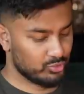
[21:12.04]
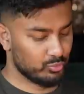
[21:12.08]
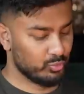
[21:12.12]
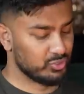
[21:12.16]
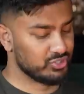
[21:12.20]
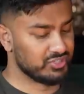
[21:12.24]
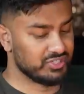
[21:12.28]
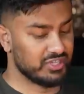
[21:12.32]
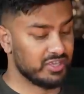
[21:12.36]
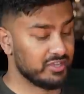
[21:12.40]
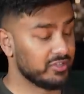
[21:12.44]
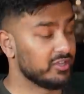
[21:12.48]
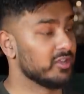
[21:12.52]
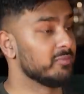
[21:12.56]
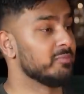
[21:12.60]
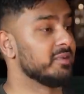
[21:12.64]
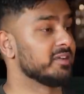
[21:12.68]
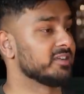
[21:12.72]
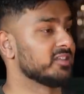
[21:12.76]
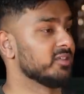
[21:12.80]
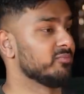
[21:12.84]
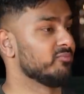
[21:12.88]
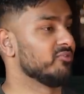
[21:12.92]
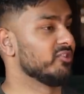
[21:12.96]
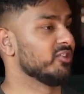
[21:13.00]
once again going
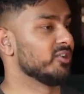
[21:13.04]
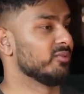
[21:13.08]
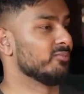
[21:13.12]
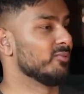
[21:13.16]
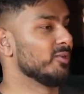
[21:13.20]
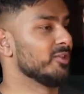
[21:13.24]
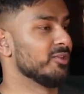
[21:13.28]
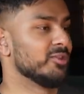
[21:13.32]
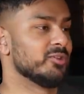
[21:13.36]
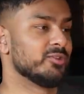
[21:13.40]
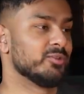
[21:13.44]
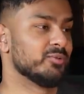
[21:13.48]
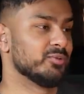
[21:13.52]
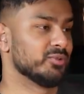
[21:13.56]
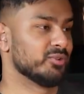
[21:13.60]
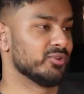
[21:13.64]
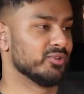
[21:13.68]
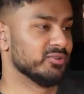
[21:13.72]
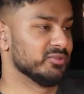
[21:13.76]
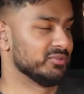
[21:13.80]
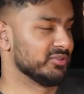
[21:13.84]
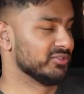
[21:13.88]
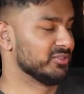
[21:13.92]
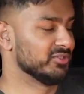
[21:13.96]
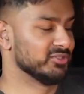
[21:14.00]
back to the breakup, right? I don't want
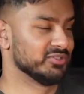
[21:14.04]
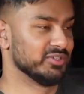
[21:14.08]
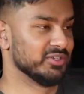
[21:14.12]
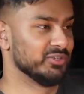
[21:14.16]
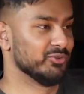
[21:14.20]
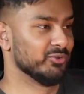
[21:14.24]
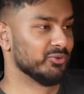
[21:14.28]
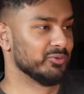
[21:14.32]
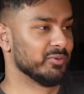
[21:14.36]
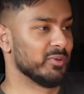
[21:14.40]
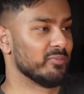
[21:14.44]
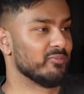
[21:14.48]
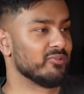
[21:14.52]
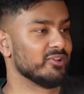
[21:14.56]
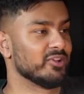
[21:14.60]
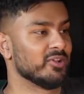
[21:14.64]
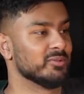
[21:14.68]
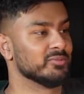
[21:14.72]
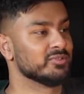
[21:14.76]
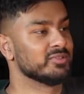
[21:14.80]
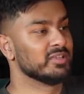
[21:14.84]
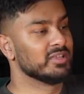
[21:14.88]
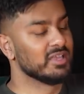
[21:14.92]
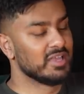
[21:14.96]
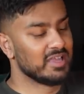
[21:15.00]
to constantly talk about breakups.
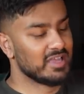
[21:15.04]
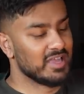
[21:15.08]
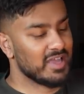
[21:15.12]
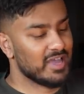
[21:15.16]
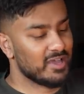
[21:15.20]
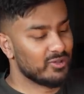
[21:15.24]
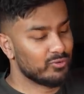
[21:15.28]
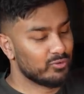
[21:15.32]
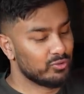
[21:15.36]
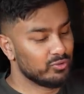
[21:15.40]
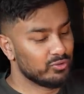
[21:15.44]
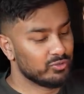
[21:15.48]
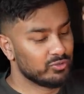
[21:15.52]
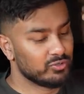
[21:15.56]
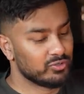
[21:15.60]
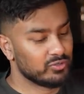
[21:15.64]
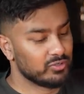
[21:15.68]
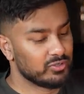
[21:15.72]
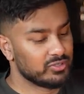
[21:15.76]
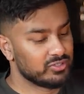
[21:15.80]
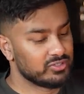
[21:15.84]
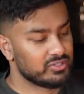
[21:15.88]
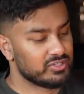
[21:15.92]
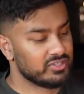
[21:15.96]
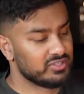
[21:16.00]
Yeah, yeah. How long
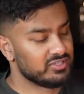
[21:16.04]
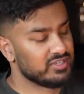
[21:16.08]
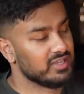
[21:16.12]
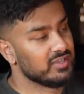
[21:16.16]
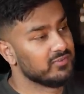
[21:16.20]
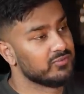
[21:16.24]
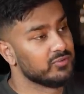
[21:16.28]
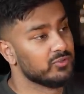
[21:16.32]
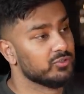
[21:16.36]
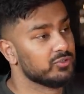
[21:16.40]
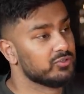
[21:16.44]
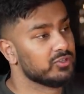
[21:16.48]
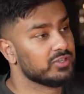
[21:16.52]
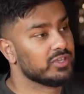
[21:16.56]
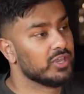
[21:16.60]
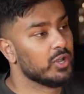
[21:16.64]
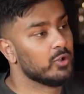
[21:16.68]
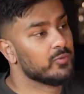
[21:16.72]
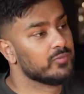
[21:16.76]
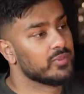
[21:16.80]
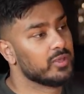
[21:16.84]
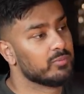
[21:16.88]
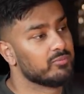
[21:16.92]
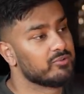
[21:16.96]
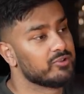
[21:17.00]
did it take for you to get
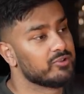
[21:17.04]
over that